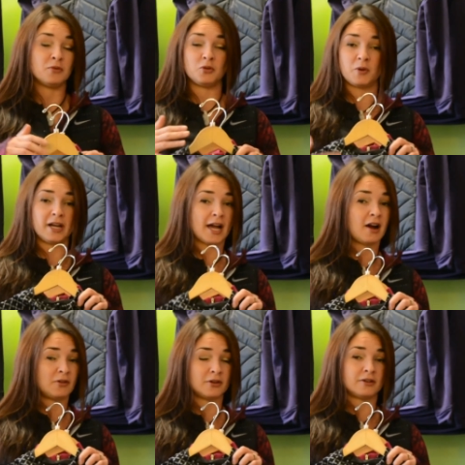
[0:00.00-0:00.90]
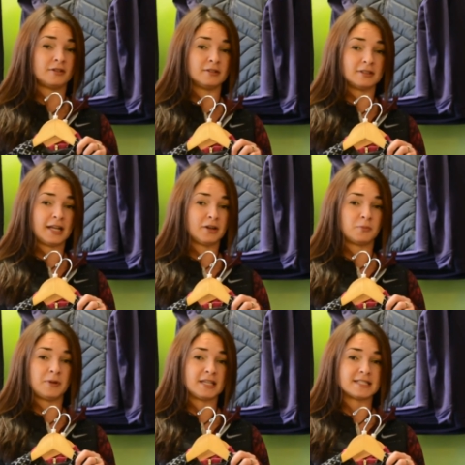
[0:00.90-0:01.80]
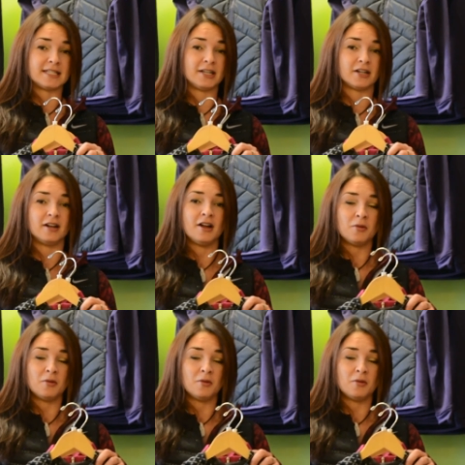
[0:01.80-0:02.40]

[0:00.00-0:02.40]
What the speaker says: Great outer layer piece here.